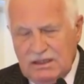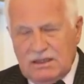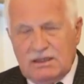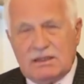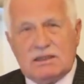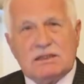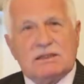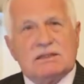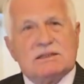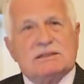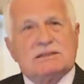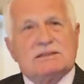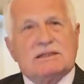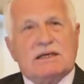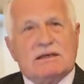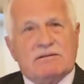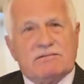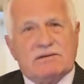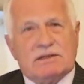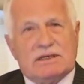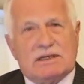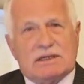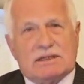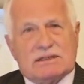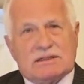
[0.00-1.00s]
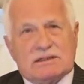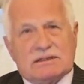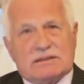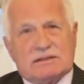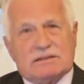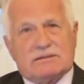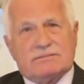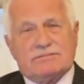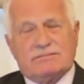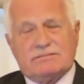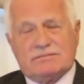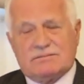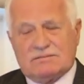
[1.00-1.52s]
It is
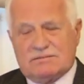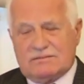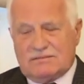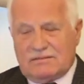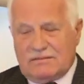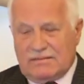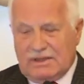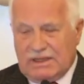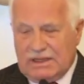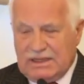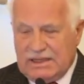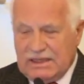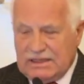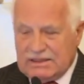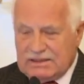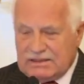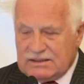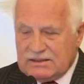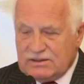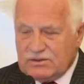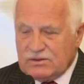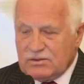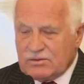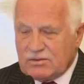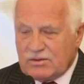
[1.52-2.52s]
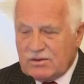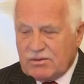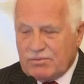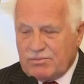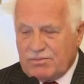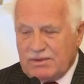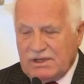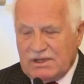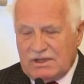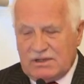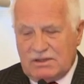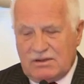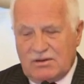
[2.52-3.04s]
evident that the
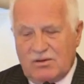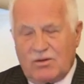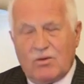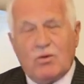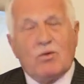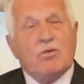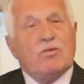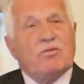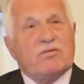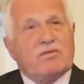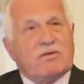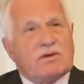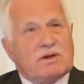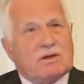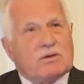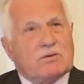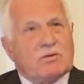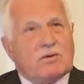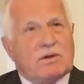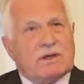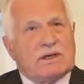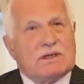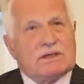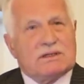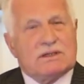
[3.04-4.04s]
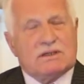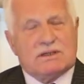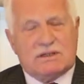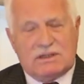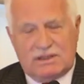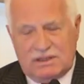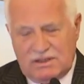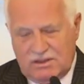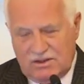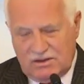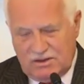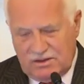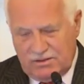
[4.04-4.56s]
European overregulated
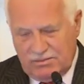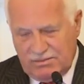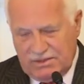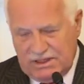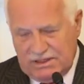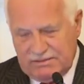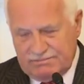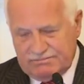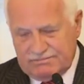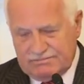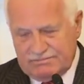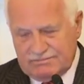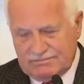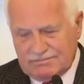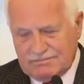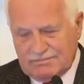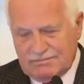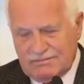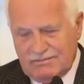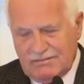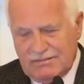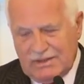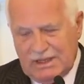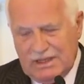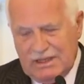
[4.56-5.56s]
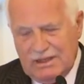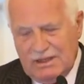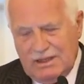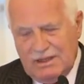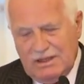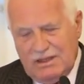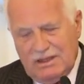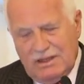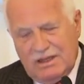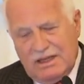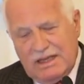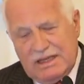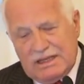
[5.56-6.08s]
economy,
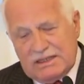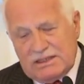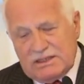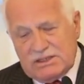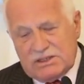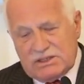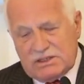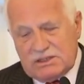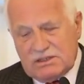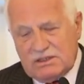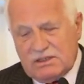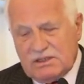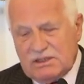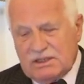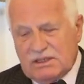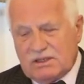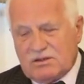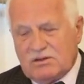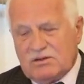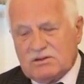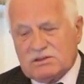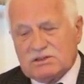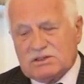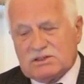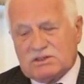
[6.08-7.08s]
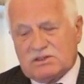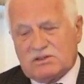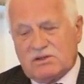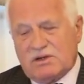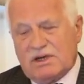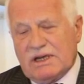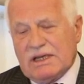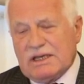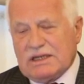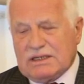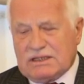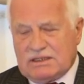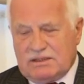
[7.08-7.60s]
additionally
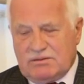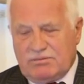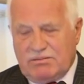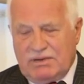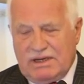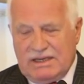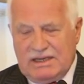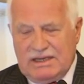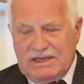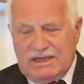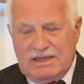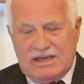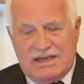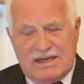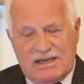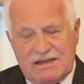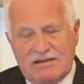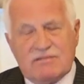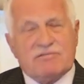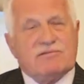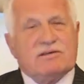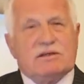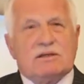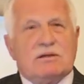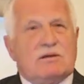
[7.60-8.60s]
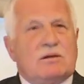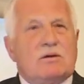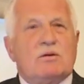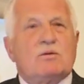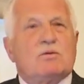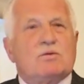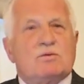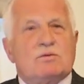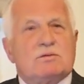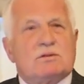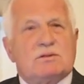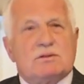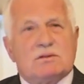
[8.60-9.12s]
constrained by a heavy
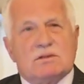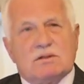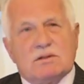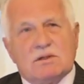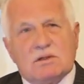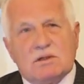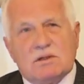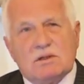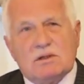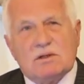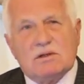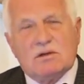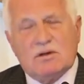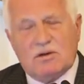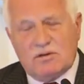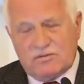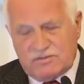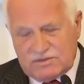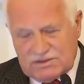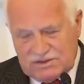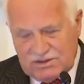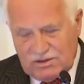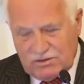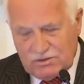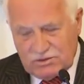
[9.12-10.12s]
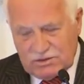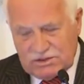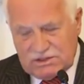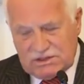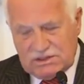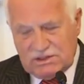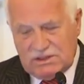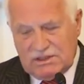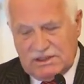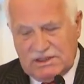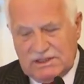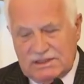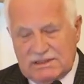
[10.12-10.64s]
load of
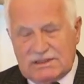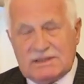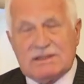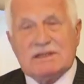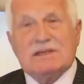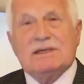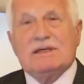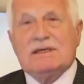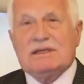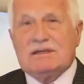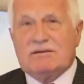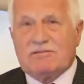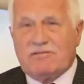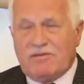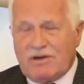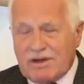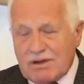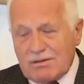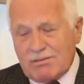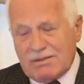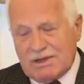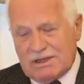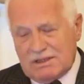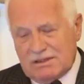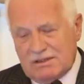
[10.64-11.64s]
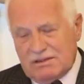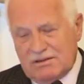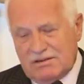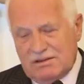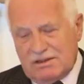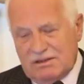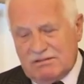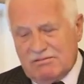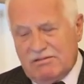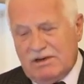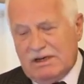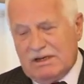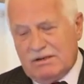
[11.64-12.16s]
social and environmental
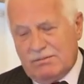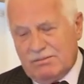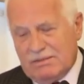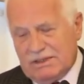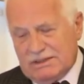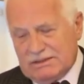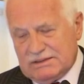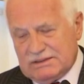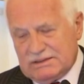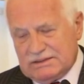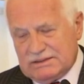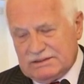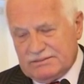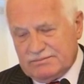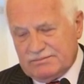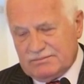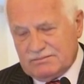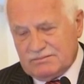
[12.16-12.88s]
requirements,